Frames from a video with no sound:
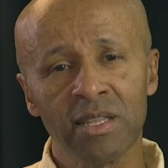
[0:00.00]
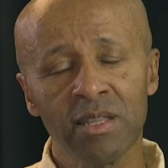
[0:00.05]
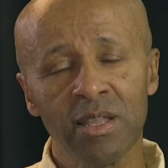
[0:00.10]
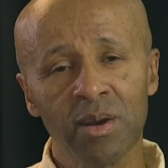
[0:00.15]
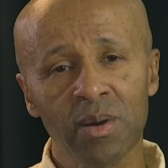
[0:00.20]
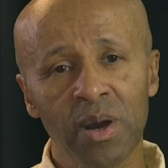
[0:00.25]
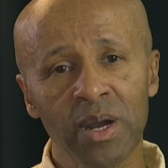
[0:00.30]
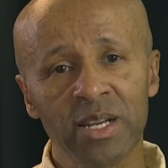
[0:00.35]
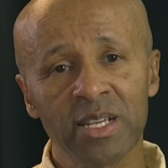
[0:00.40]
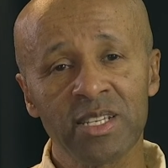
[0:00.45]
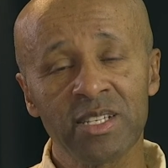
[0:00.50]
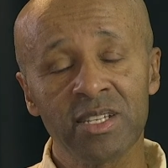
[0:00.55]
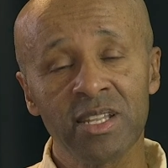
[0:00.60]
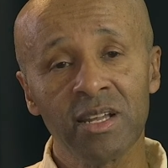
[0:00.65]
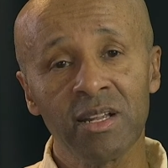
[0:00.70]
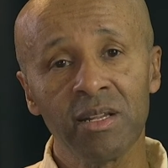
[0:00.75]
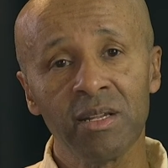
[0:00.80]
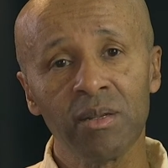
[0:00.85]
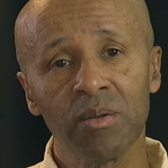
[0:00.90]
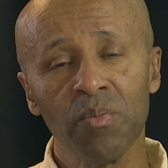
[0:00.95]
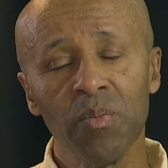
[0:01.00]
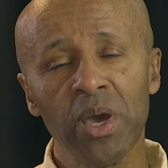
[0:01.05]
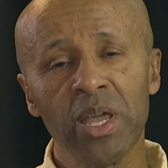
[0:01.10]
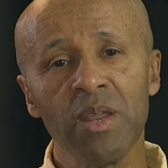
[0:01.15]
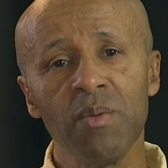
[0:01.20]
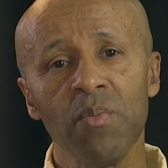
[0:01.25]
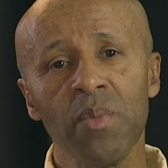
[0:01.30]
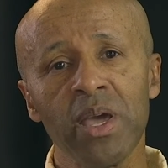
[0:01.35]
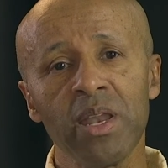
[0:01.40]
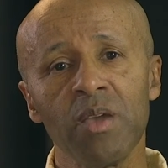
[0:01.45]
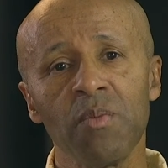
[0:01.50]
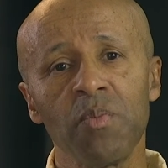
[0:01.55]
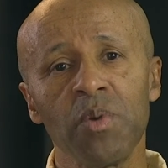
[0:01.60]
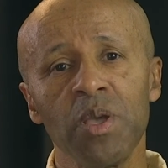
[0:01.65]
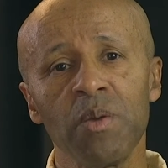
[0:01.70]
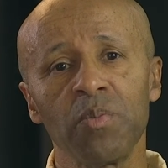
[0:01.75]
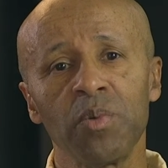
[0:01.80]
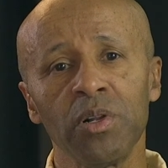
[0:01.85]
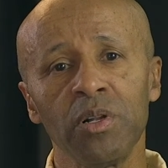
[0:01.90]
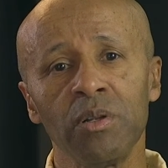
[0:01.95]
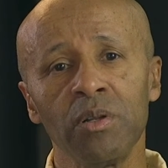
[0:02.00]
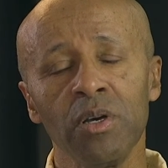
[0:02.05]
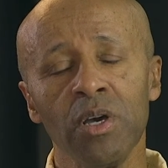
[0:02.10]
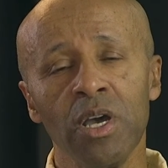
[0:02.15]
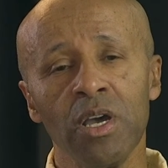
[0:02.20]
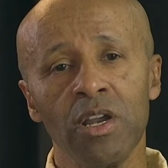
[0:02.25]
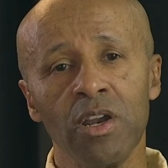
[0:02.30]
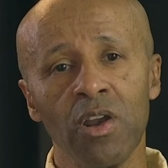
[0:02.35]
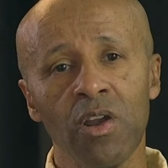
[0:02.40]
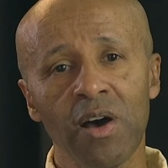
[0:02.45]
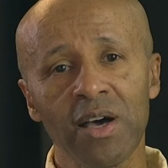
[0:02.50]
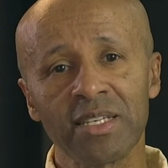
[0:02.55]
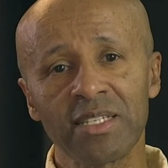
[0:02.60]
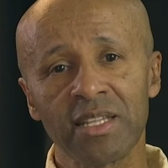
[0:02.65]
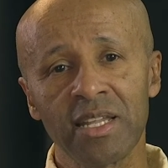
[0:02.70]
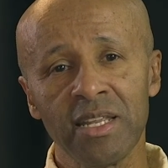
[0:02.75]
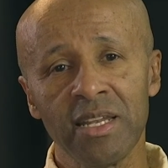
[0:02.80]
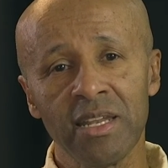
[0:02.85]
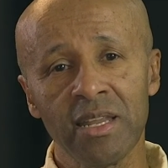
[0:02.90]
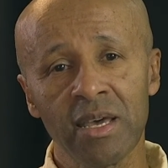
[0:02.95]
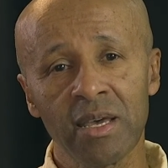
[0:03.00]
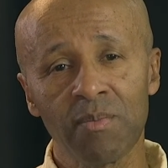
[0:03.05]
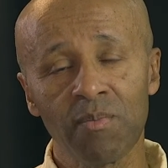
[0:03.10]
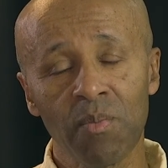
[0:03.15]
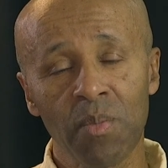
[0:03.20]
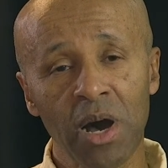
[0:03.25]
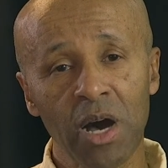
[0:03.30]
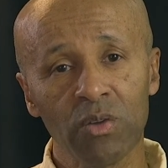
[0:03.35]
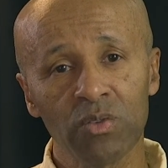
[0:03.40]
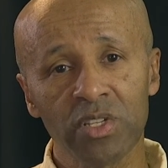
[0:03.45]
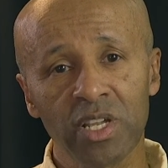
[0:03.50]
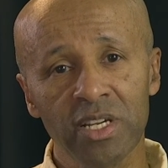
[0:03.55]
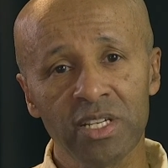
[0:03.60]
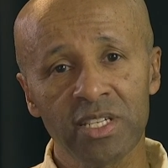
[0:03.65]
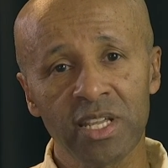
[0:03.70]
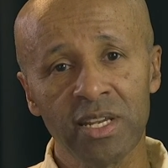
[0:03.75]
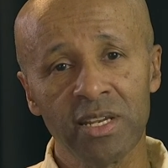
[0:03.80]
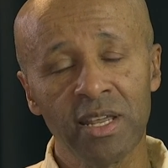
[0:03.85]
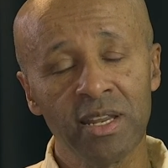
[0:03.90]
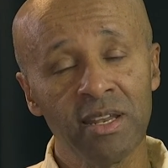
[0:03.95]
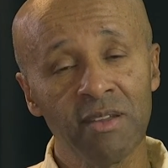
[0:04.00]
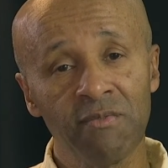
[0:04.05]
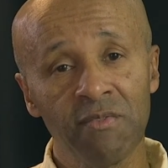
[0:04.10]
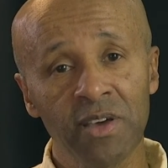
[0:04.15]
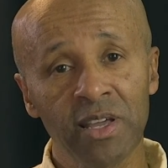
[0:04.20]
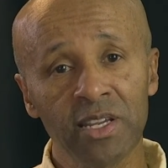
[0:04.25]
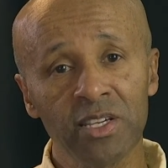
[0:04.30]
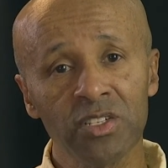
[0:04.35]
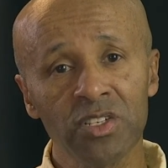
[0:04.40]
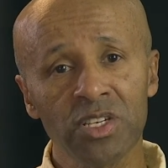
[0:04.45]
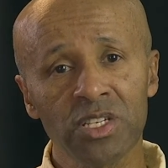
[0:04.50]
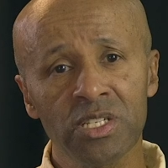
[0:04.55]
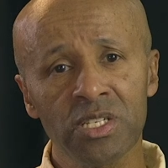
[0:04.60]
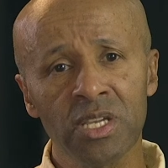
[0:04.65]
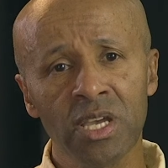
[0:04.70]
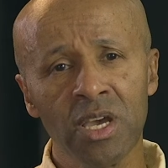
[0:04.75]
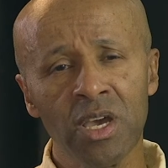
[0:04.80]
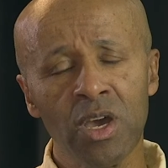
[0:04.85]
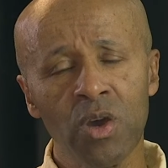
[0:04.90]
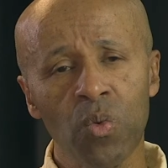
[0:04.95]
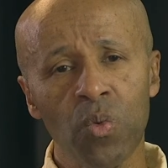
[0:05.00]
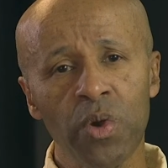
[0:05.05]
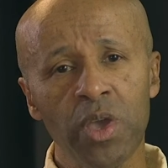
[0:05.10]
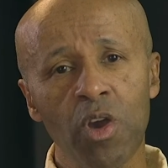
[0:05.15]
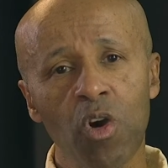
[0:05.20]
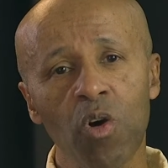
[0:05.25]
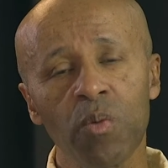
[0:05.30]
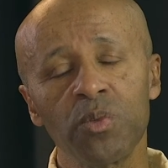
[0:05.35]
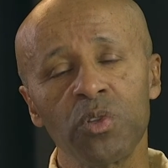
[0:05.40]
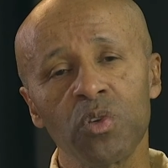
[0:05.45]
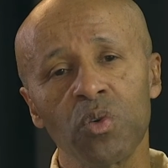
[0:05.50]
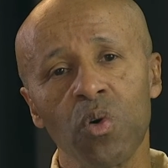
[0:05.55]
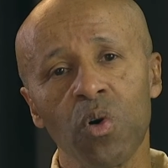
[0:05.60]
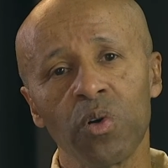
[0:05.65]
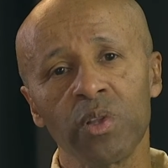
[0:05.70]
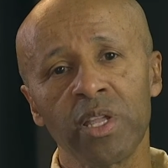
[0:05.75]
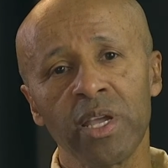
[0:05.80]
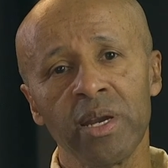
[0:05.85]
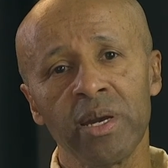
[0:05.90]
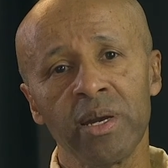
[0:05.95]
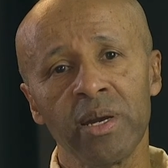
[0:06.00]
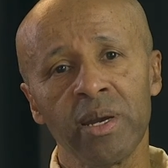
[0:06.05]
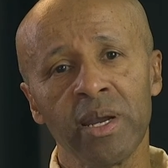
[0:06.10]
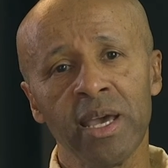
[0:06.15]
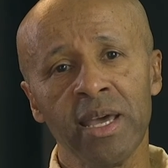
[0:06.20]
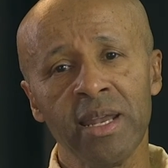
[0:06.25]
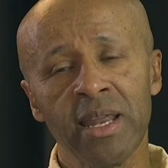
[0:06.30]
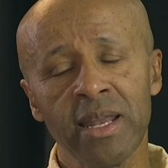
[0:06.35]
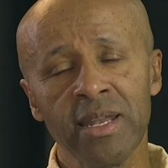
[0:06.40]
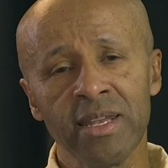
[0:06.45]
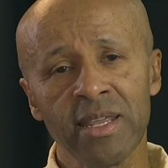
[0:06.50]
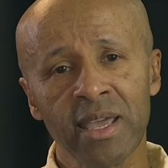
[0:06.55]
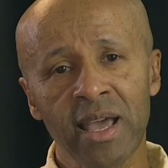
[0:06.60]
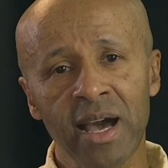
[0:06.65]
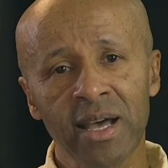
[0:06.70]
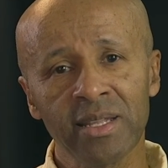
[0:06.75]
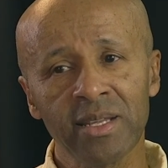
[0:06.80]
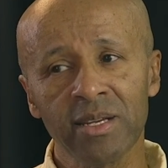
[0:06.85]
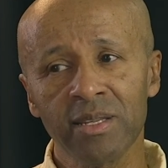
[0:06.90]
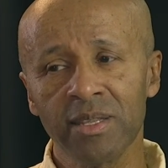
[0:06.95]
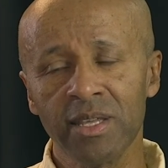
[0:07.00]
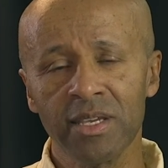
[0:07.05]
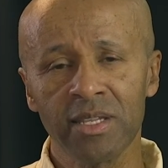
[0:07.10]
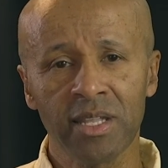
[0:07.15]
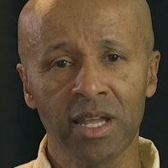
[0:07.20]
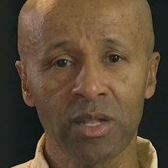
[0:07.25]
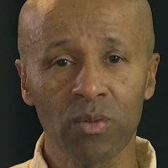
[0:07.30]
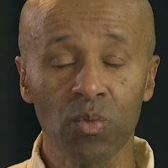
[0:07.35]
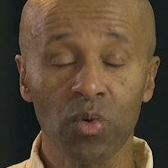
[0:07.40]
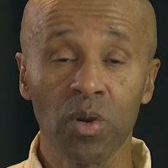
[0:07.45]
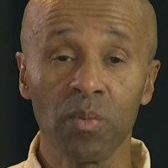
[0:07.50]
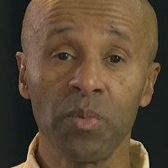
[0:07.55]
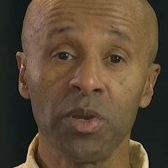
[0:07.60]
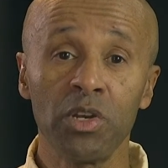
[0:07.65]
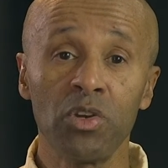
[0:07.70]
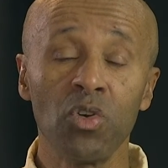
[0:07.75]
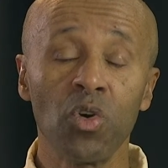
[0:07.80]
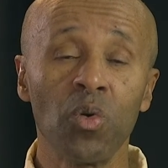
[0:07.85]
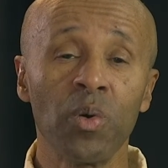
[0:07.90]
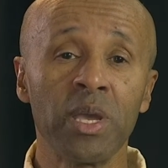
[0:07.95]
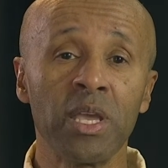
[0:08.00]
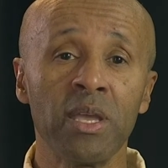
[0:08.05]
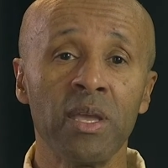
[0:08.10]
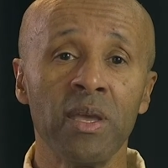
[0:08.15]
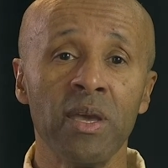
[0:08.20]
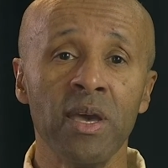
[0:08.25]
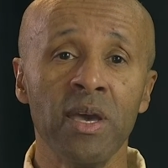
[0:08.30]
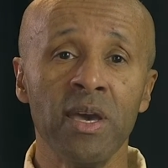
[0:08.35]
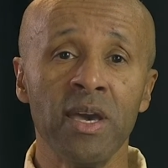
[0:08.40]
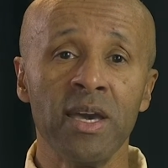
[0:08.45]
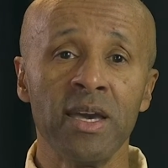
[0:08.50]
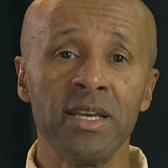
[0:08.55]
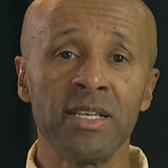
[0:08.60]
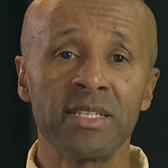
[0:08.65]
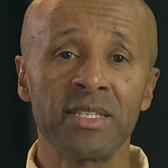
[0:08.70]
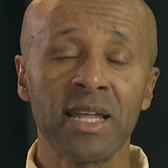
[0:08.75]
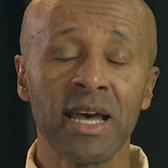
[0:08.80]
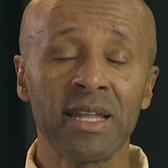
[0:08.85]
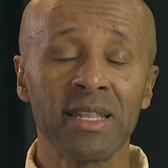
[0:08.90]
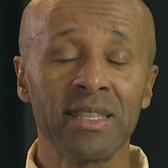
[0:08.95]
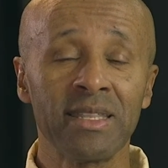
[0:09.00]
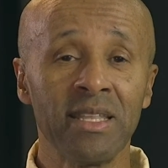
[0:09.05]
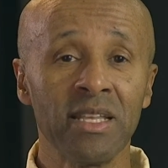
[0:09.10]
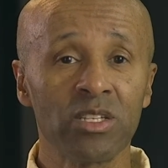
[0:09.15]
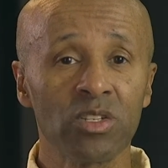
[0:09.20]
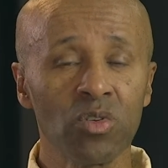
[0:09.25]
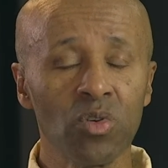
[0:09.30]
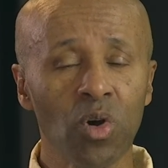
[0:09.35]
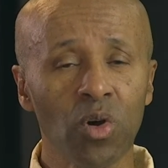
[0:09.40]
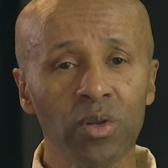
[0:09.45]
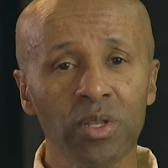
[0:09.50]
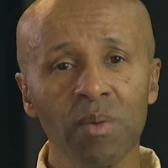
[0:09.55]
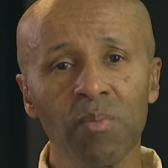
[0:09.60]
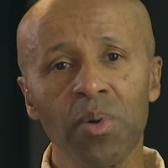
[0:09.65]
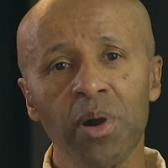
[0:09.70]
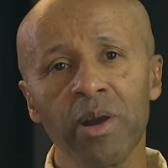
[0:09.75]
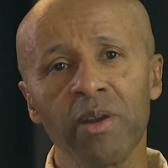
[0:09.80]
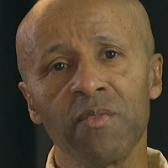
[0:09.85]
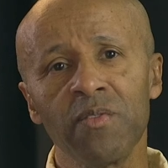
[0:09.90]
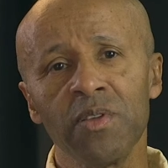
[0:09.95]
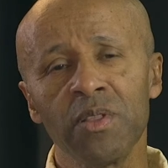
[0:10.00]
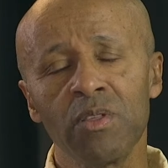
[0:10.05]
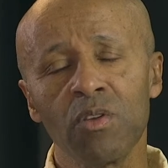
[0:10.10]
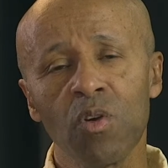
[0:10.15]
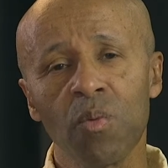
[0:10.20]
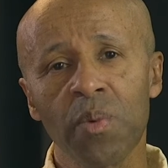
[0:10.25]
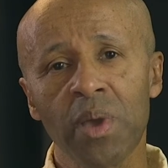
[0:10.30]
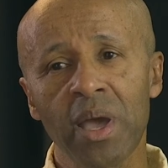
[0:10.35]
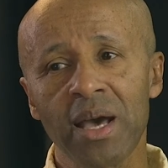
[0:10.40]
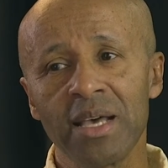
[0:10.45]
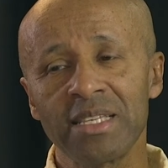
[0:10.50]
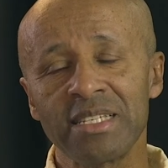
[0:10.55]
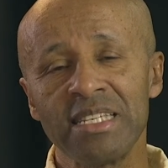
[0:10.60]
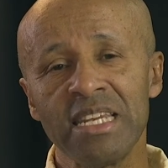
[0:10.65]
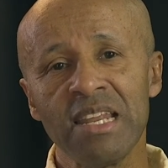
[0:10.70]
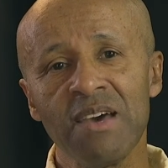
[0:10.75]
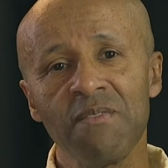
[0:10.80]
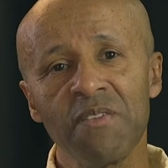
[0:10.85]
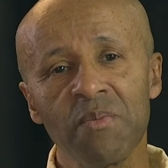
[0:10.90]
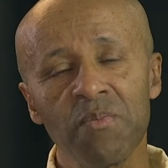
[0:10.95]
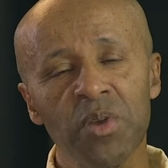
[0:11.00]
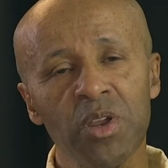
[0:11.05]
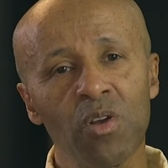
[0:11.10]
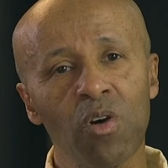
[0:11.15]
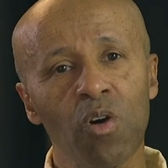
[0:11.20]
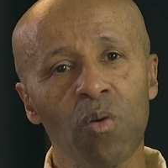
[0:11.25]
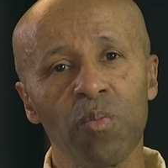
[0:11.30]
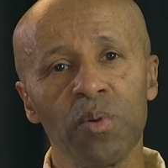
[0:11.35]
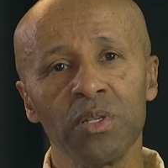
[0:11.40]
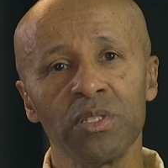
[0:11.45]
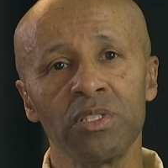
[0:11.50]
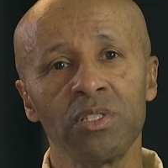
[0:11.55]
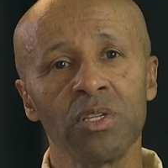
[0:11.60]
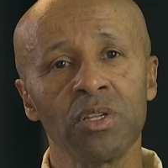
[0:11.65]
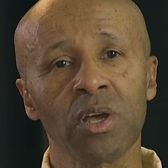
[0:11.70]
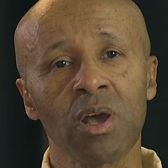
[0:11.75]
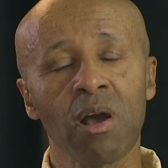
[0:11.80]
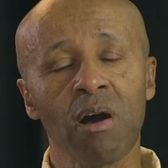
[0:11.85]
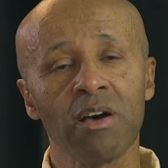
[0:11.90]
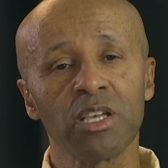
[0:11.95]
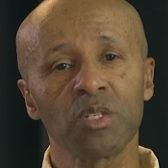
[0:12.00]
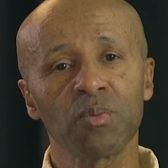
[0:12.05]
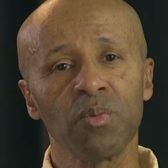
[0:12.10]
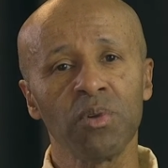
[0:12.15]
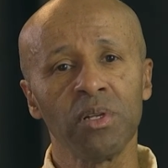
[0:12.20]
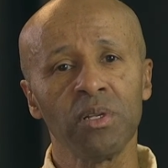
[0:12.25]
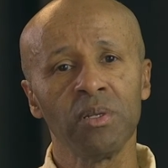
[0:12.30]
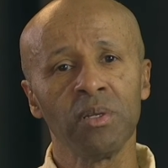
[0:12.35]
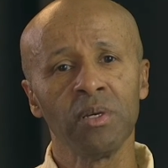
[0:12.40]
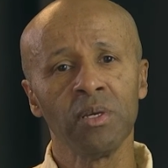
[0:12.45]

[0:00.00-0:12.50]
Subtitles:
There are still many, many people lost in the mountains and in the villages. We hope to go there. And then the other thing that we'll be doing is that this northern part of Ethiopia has never been open to the gospel.